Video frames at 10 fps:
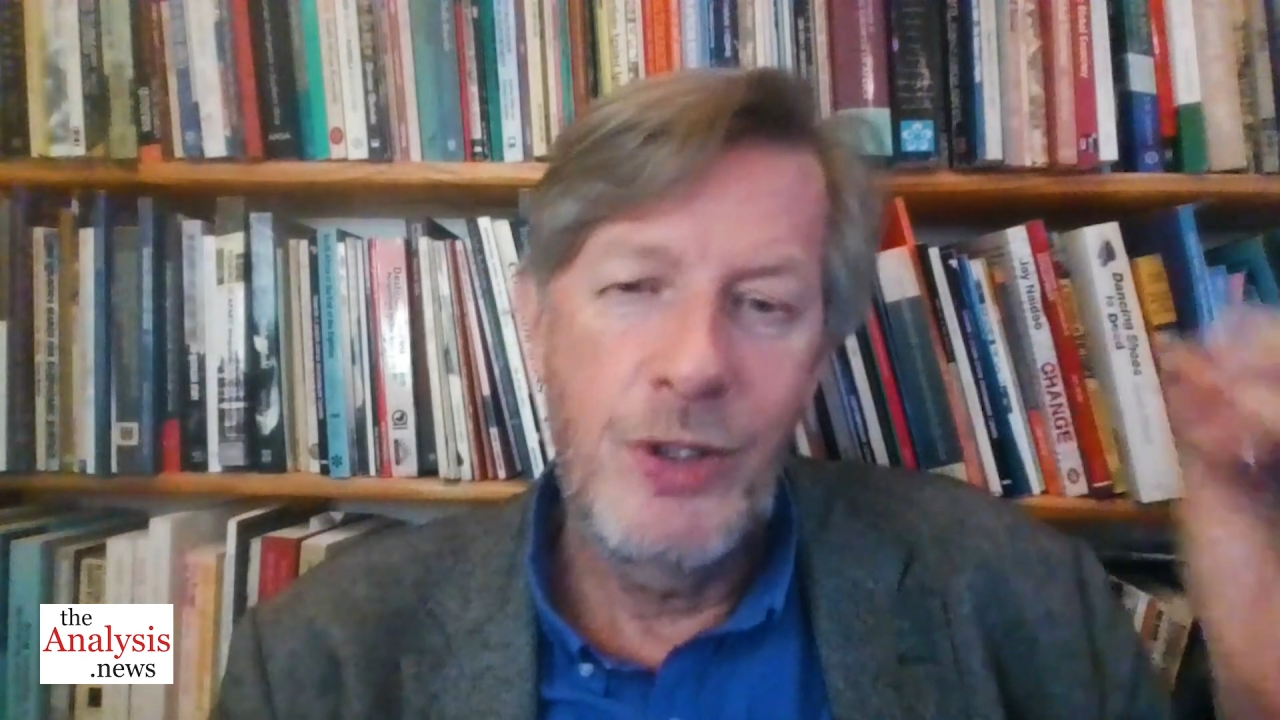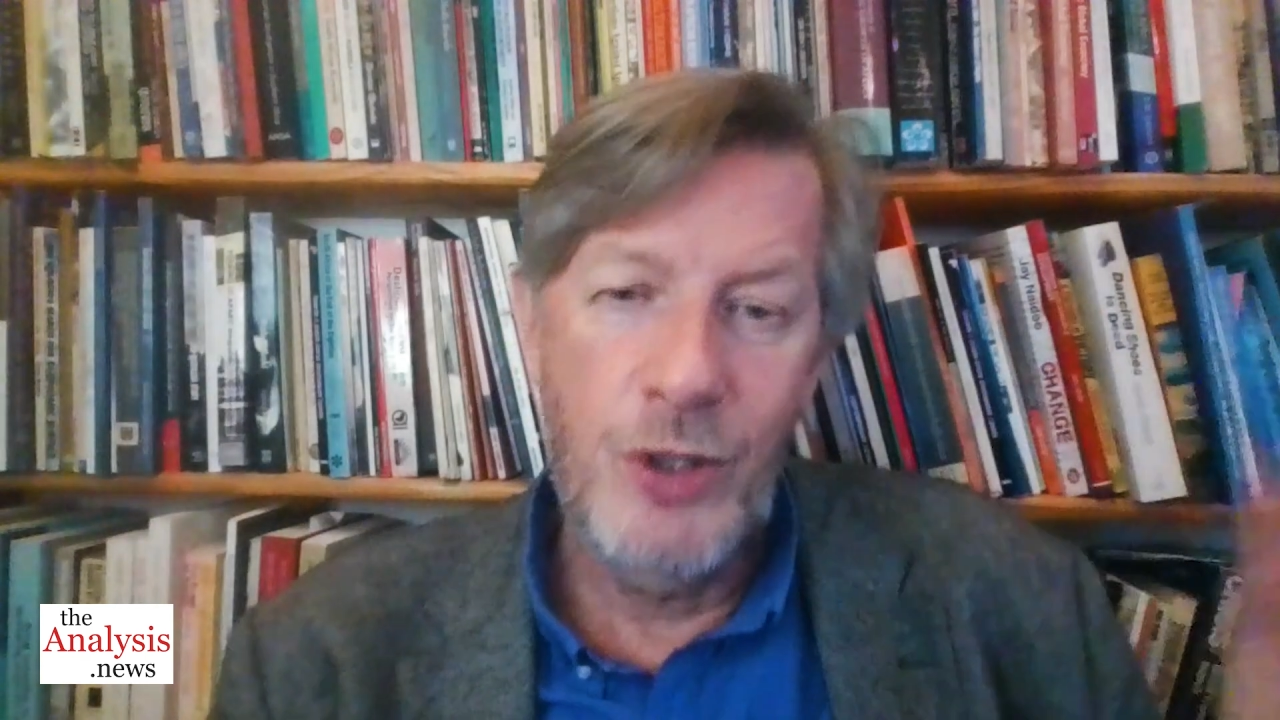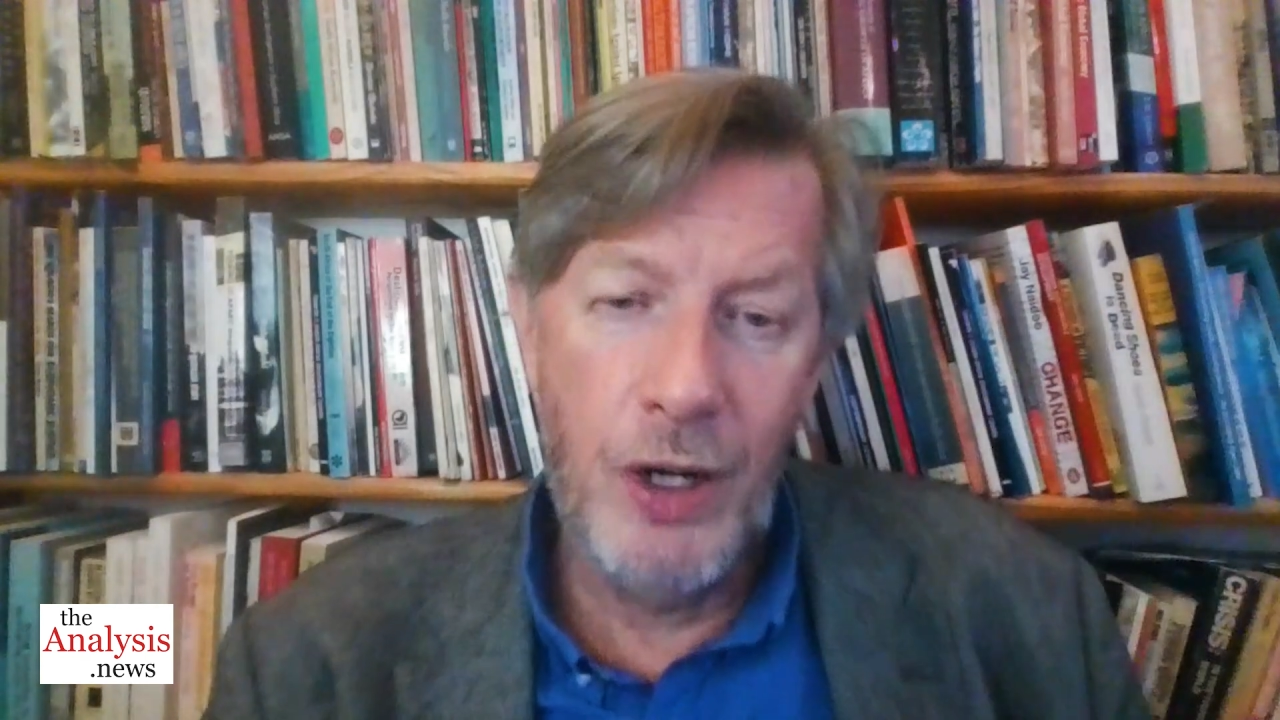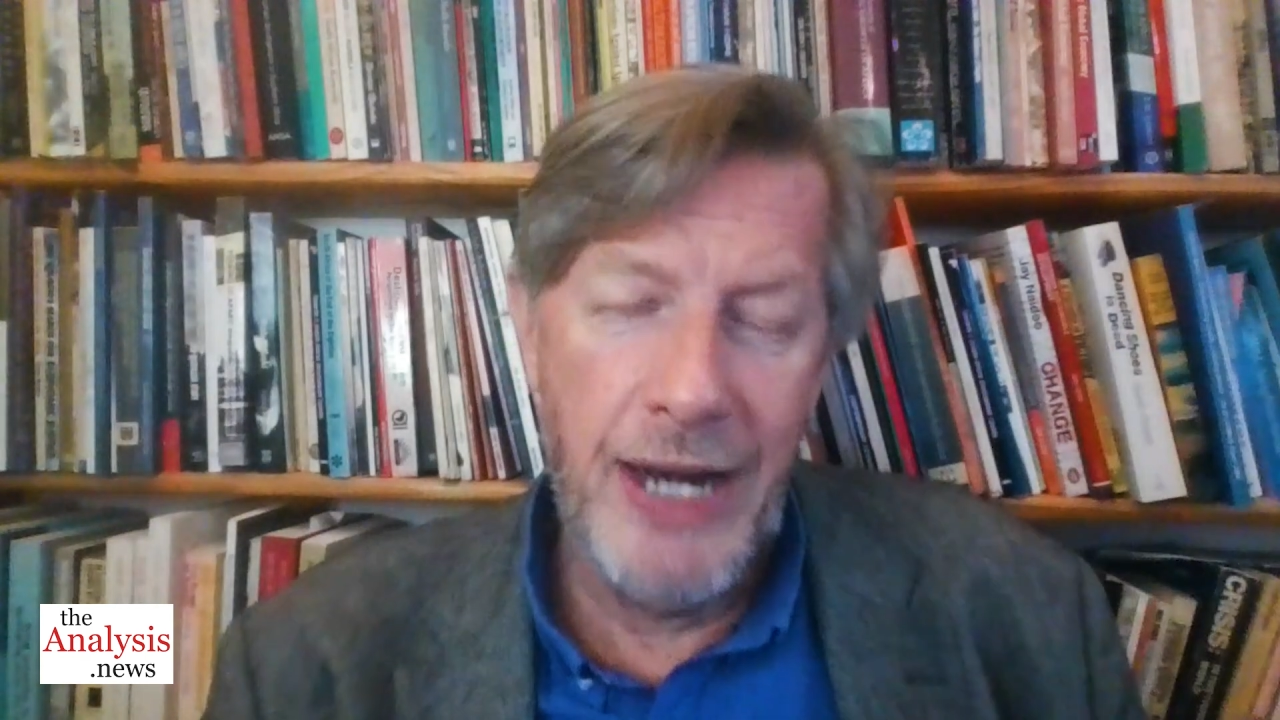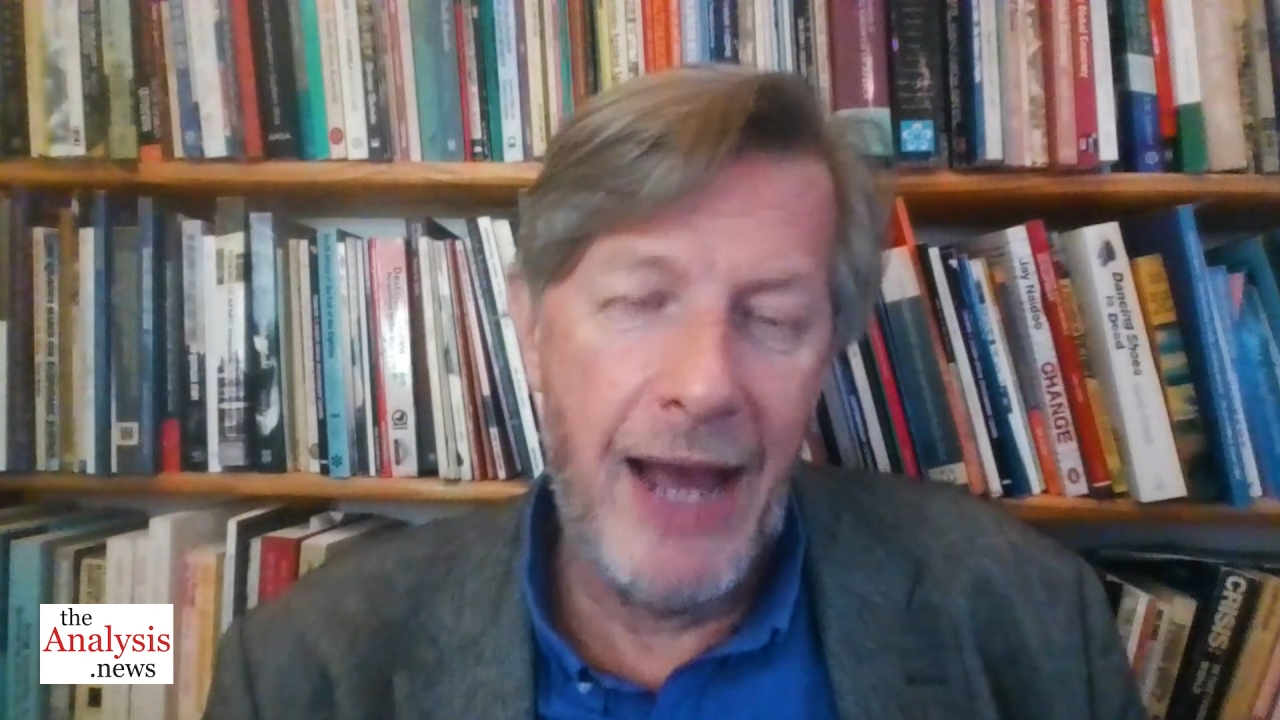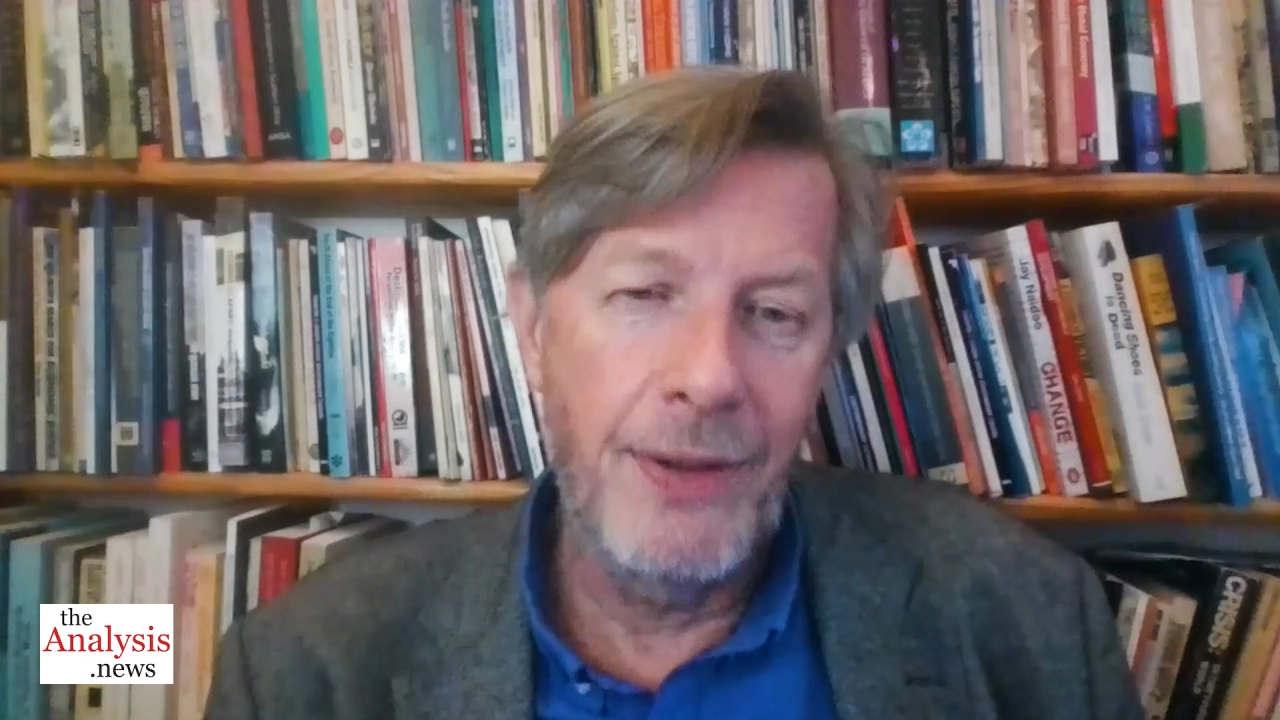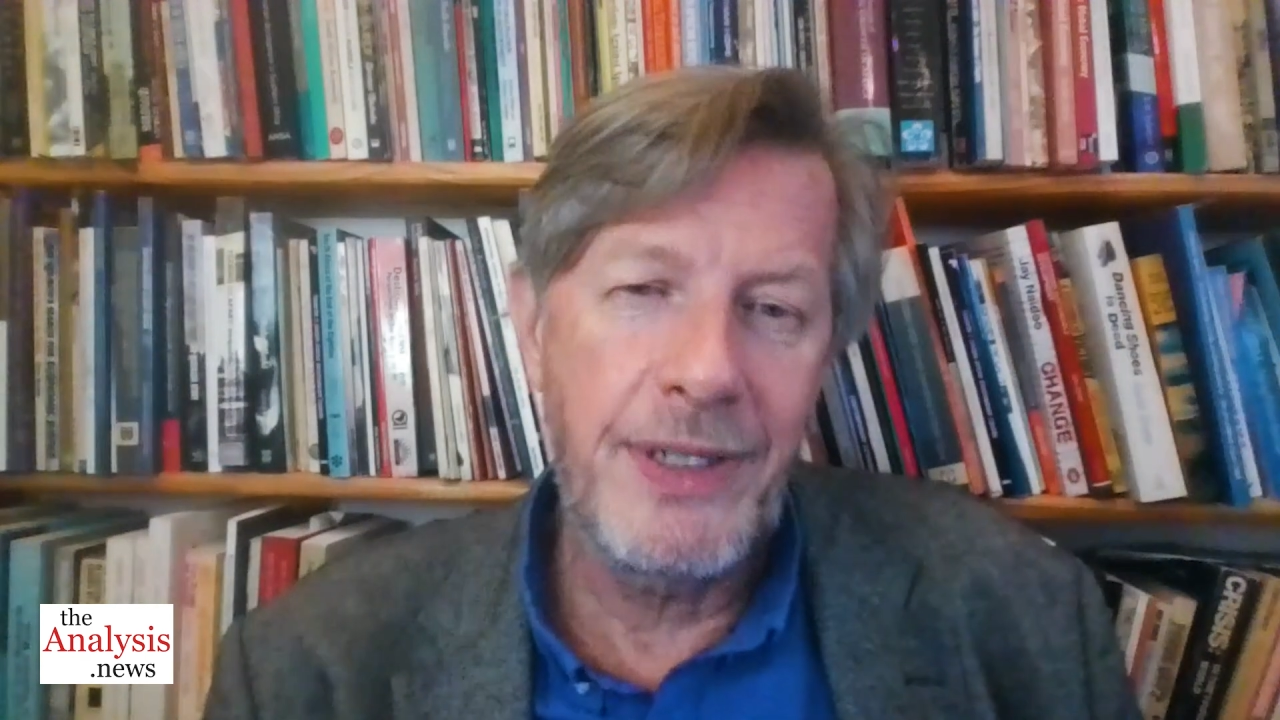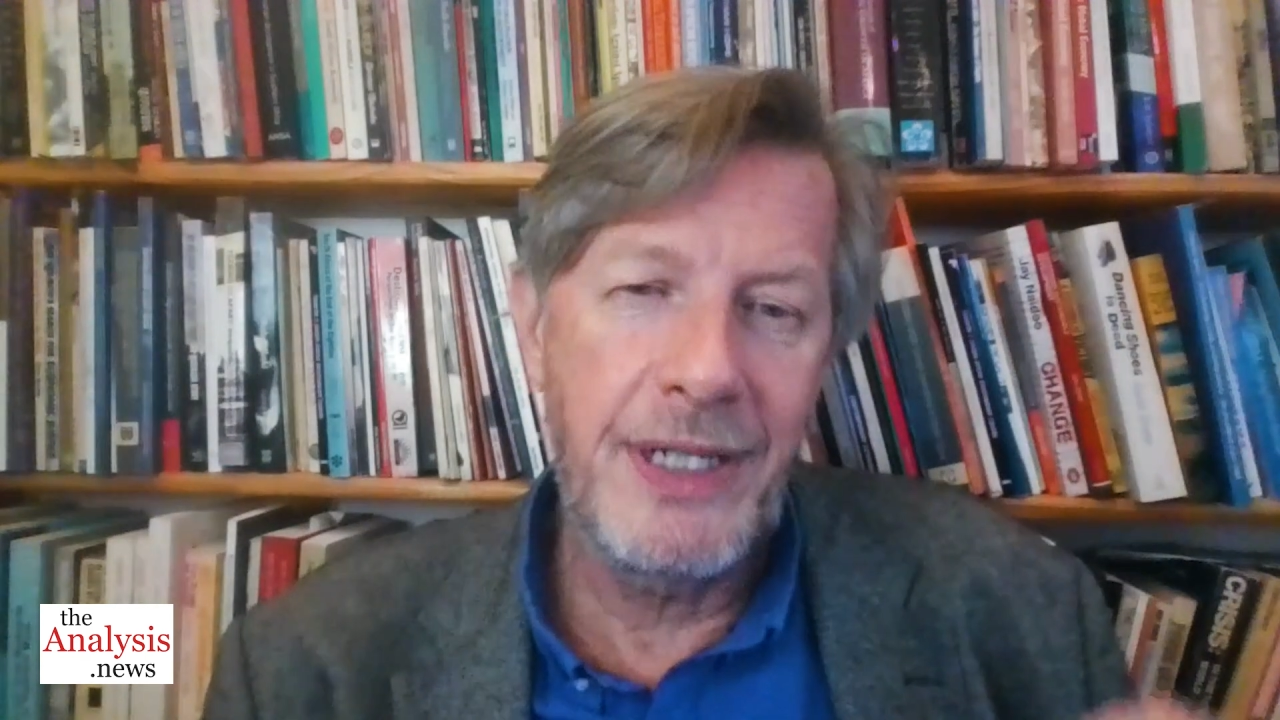drawn out